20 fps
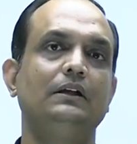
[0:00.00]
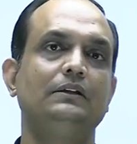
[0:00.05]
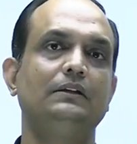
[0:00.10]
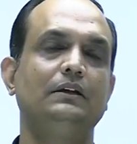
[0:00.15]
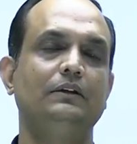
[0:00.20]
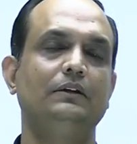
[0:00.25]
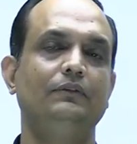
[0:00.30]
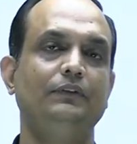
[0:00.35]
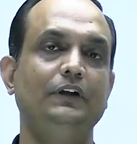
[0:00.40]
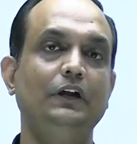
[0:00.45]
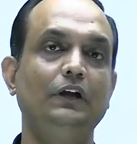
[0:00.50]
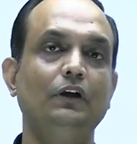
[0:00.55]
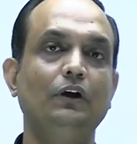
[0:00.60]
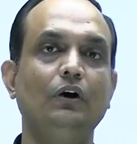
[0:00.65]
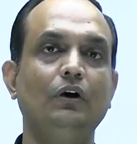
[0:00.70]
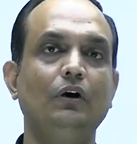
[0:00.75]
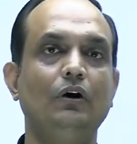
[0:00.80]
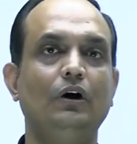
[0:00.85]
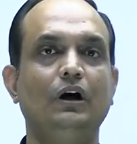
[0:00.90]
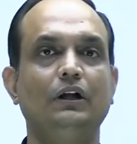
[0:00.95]
uh, video
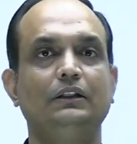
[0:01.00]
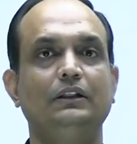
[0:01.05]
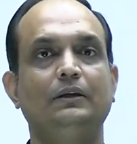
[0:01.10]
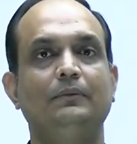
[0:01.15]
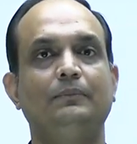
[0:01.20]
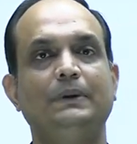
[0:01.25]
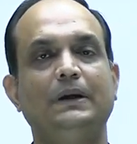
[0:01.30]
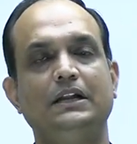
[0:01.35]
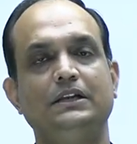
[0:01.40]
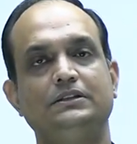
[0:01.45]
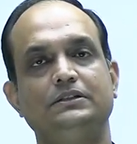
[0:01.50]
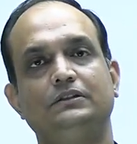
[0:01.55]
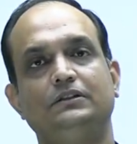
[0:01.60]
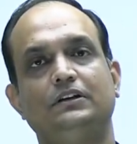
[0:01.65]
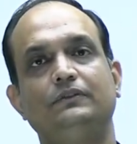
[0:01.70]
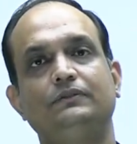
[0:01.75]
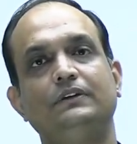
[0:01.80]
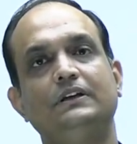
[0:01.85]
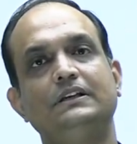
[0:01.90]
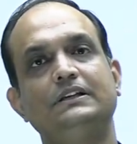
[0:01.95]
on the branches
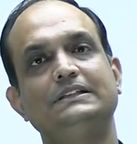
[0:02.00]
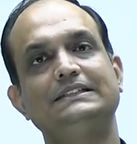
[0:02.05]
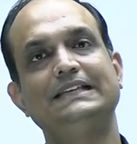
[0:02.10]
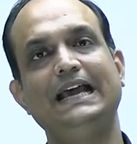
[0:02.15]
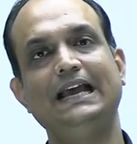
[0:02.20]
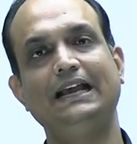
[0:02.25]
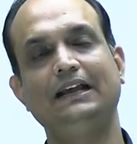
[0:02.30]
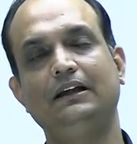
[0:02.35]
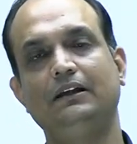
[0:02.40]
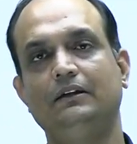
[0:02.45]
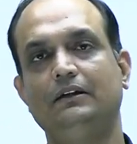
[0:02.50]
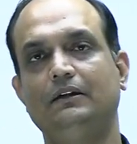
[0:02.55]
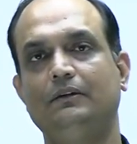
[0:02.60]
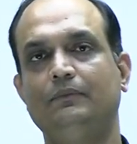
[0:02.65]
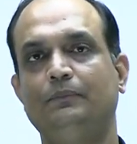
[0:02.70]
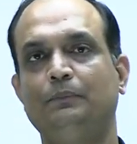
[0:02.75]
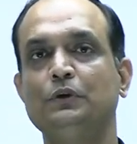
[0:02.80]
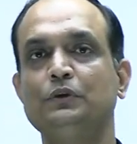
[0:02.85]
of sec uh,